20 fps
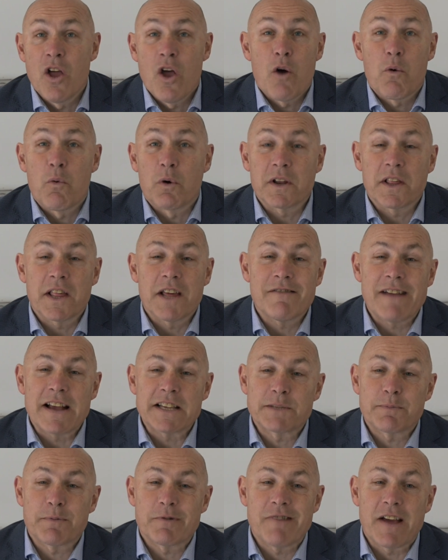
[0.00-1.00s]
What are their
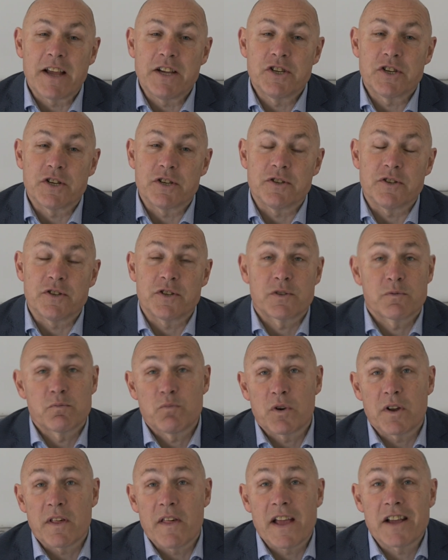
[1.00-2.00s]
aspirations?
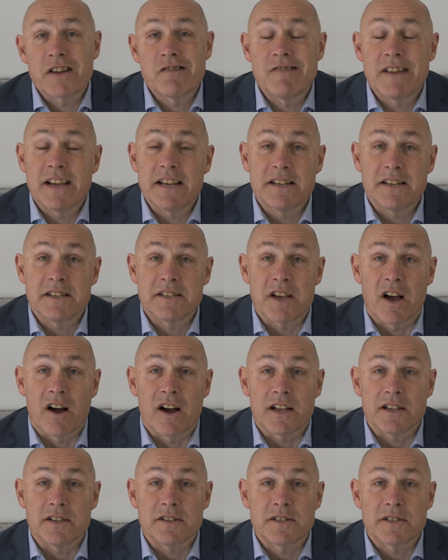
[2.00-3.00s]
What are their career
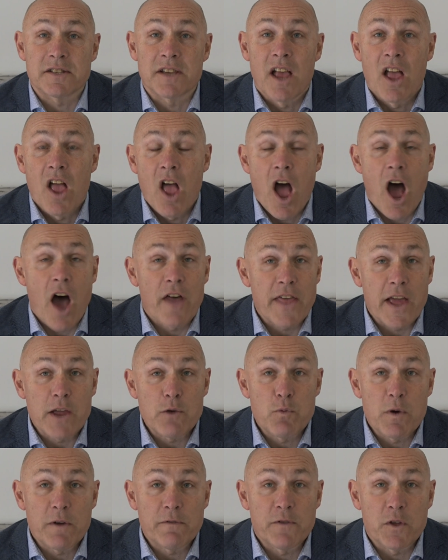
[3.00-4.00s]
desires? Are they
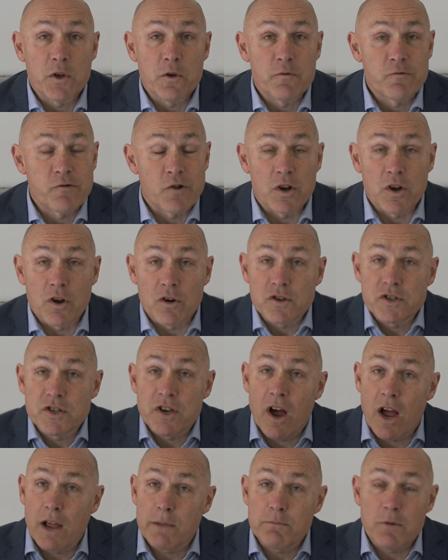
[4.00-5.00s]
with you for a long
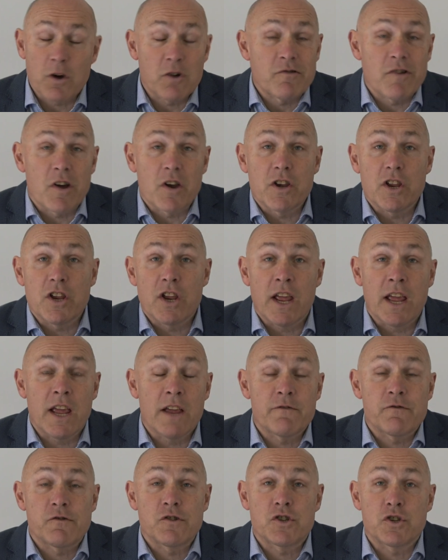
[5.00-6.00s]
time, or only here
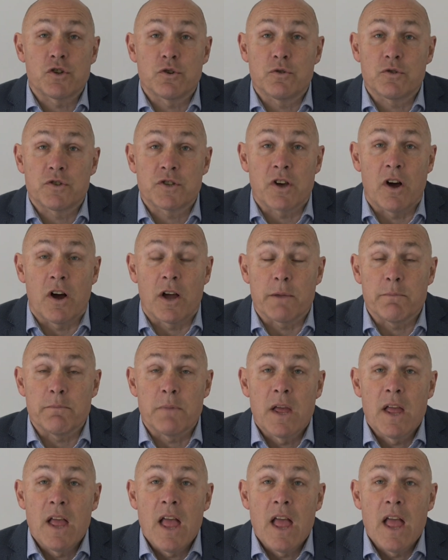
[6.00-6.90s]
for a short time?